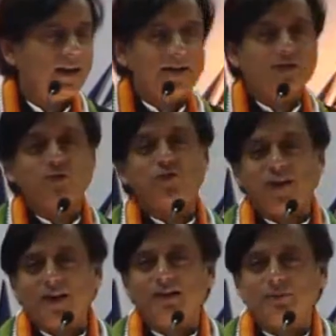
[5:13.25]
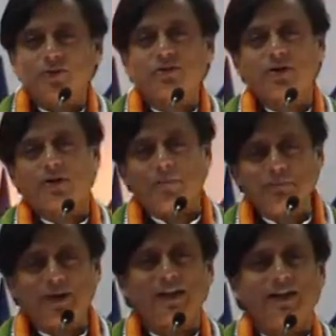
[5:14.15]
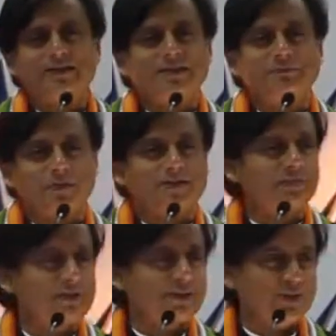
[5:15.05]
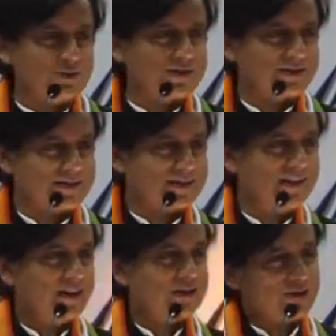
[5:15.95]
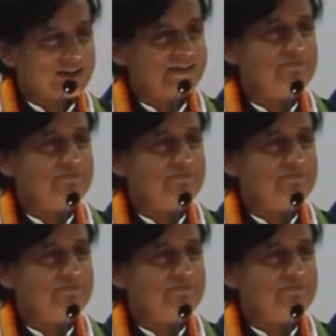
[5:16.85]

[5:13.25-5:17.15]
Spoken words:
is to find the most complicated possible solutions to the